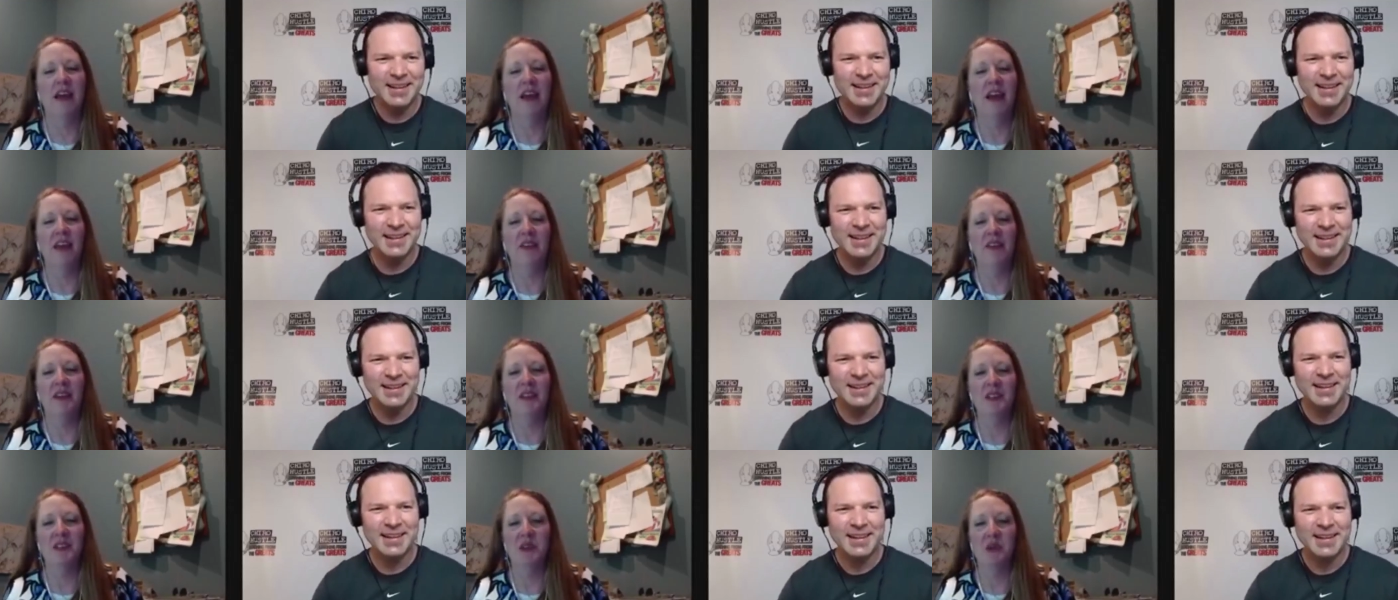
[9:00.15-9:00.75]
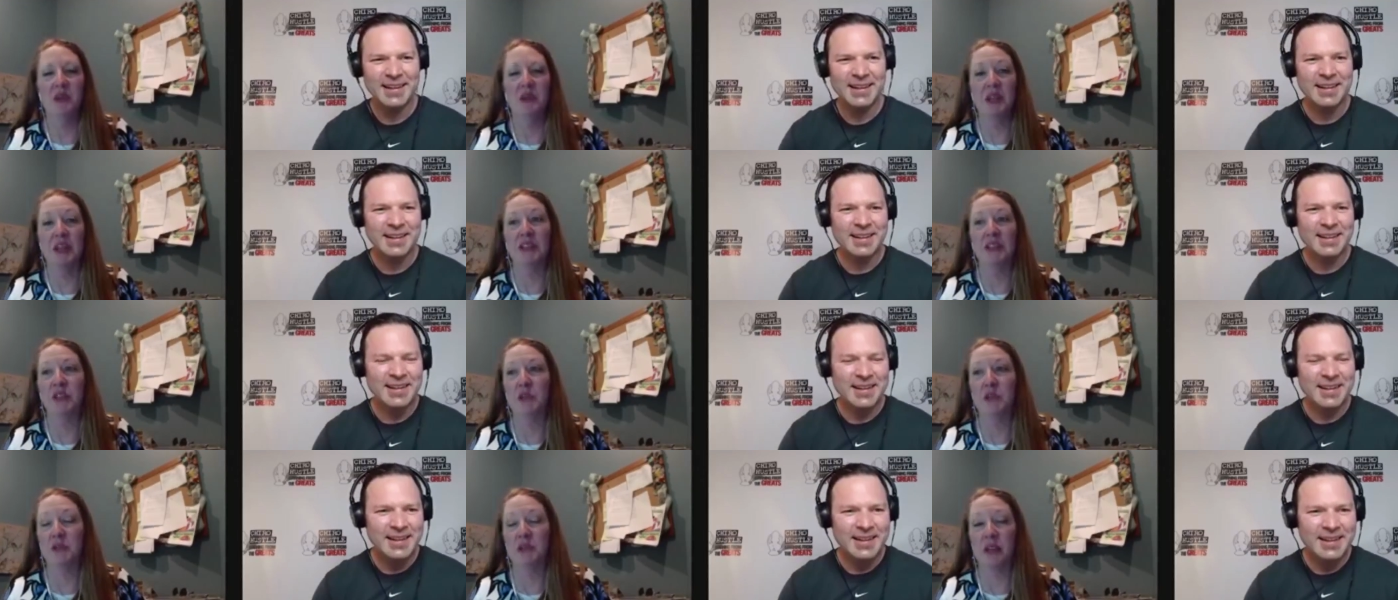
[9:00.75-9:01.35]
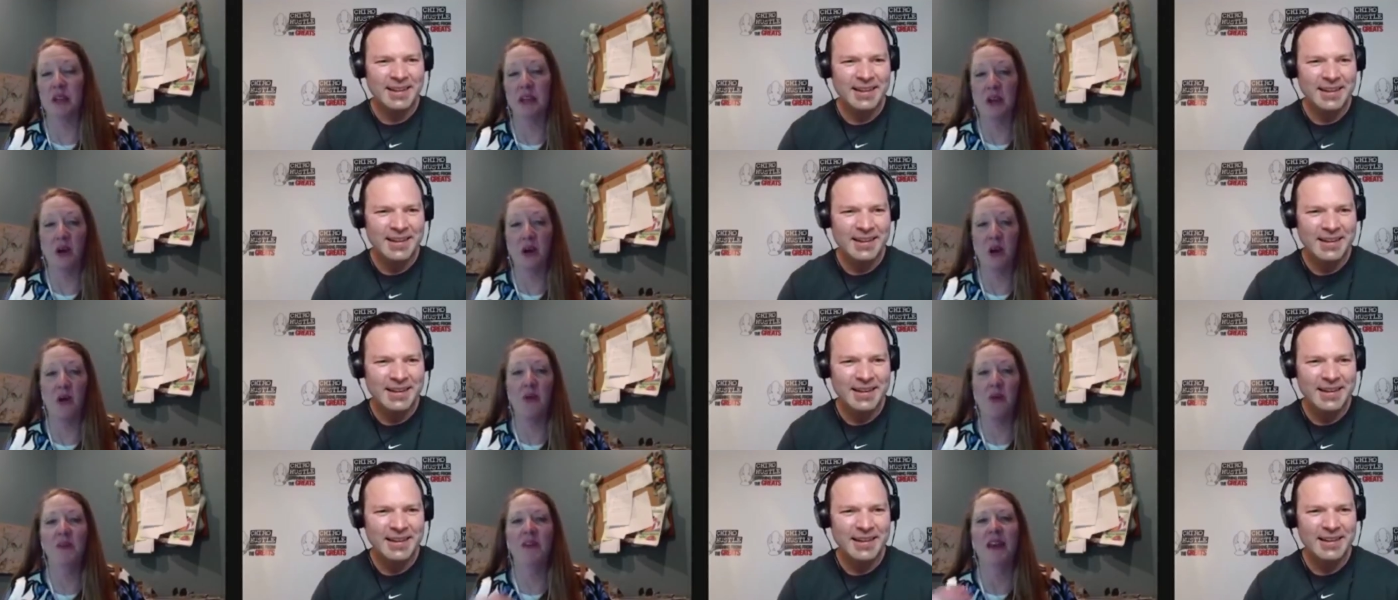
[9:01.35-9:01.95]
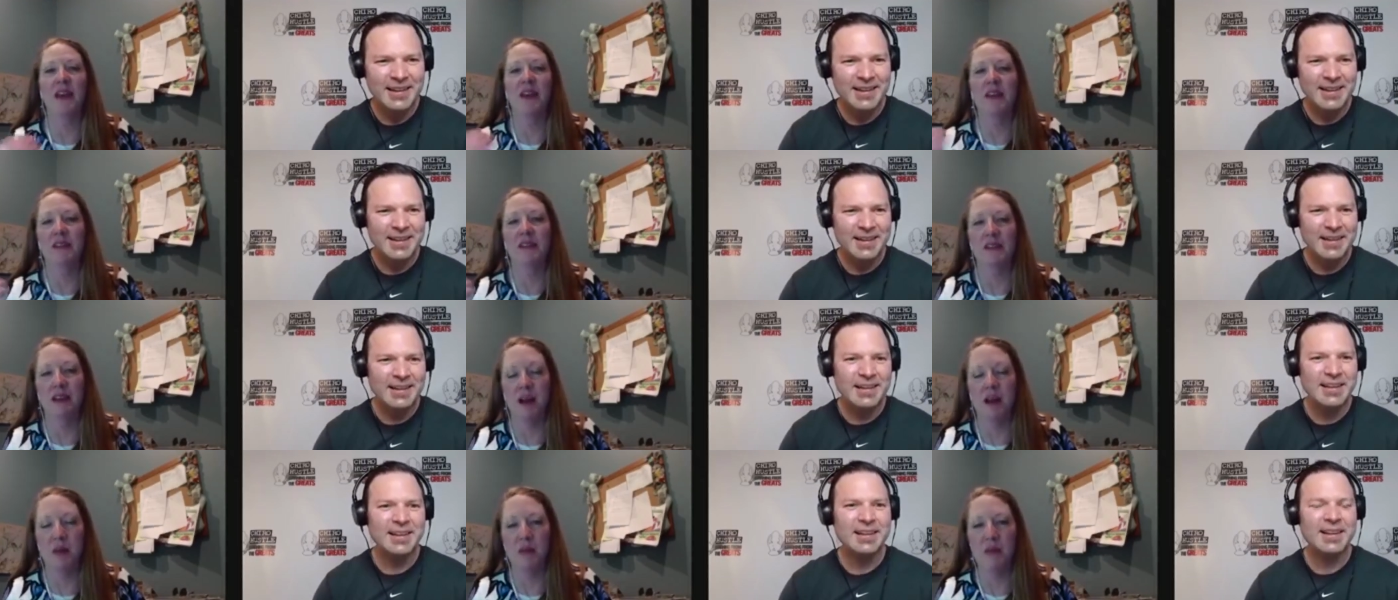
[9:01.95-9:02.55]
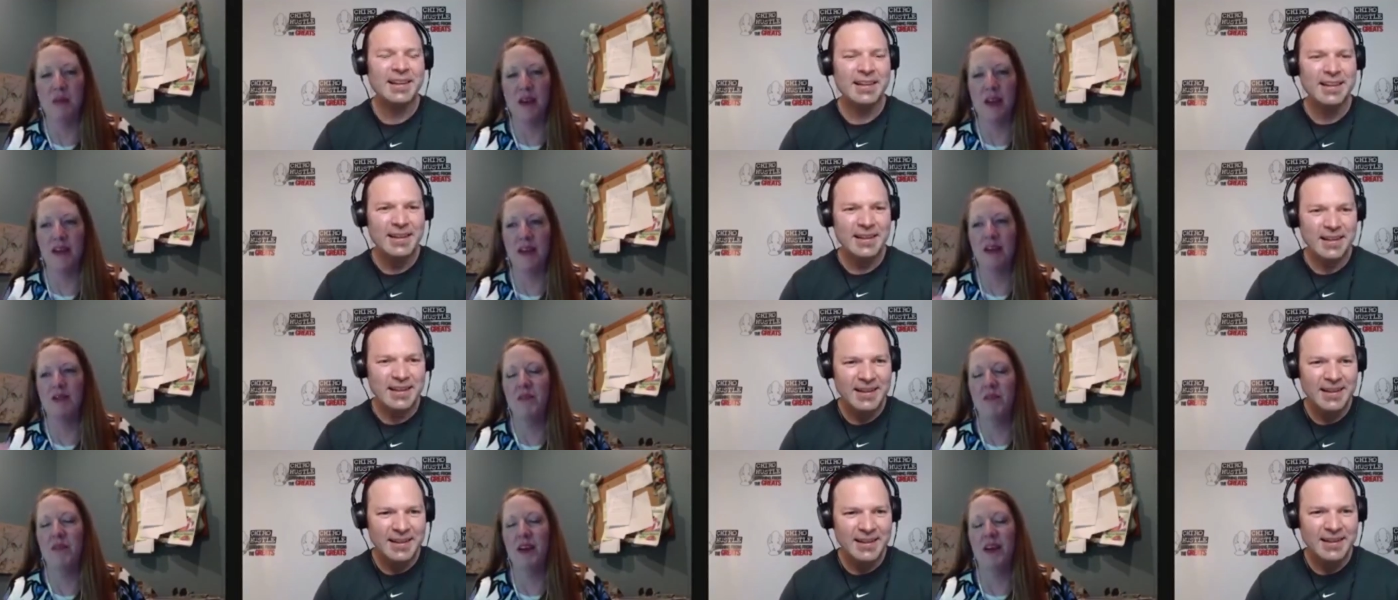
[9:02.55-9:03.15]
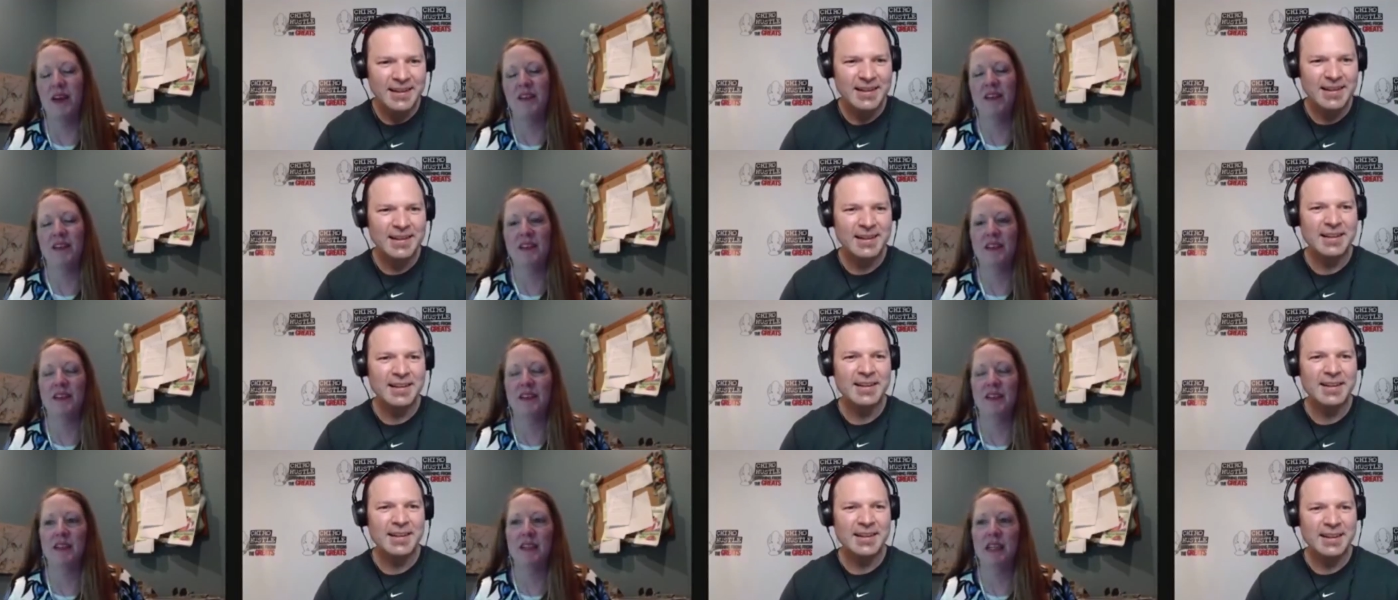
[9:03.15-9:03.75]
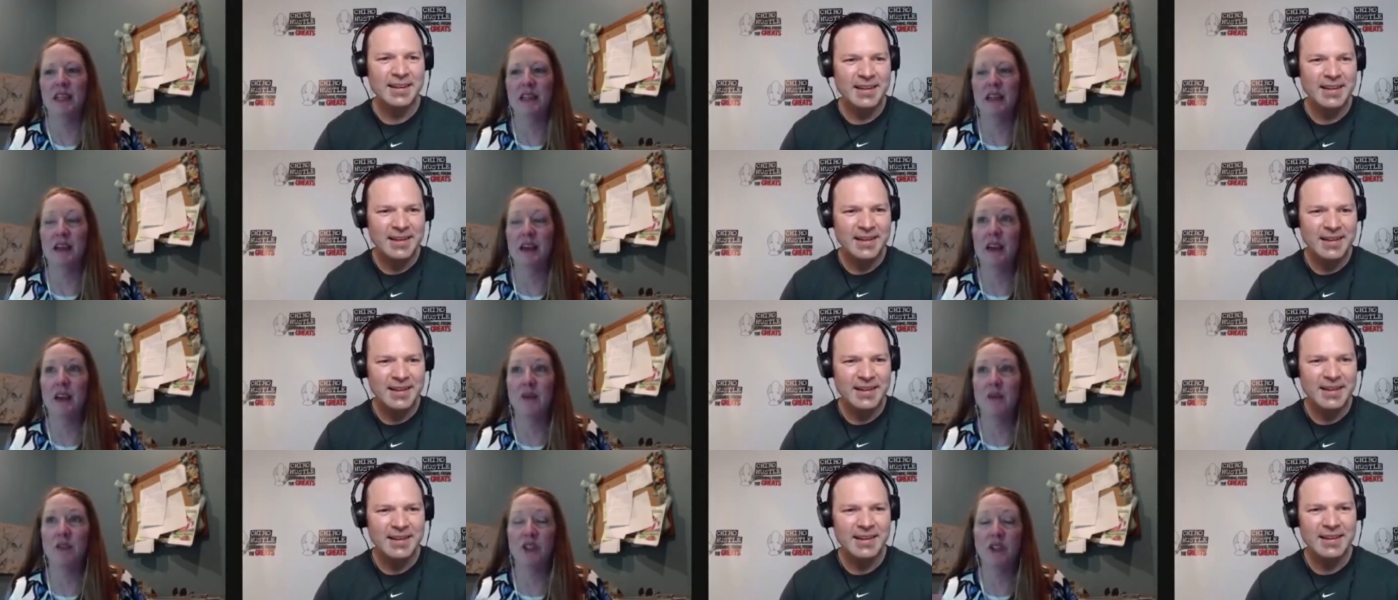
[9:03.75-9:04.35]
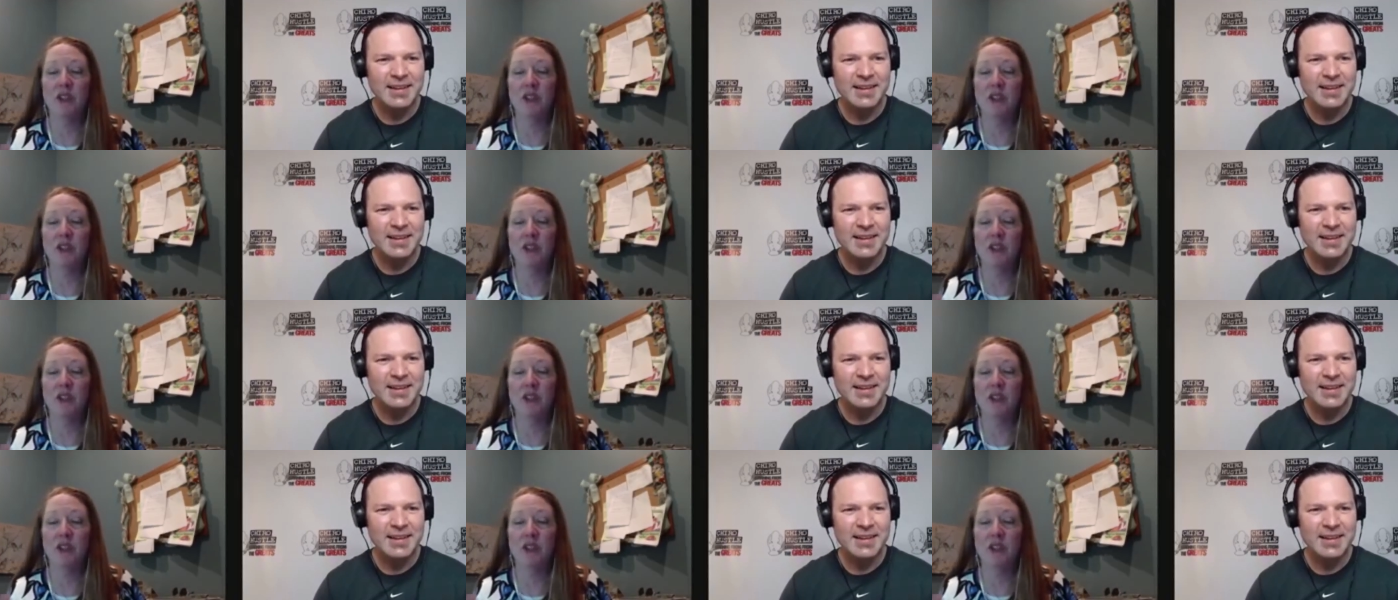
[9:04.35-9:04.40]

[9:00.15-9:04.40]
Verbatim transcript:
Speaker 1: And then so the next year it was like, oh, we've got to up that and up that, and it it got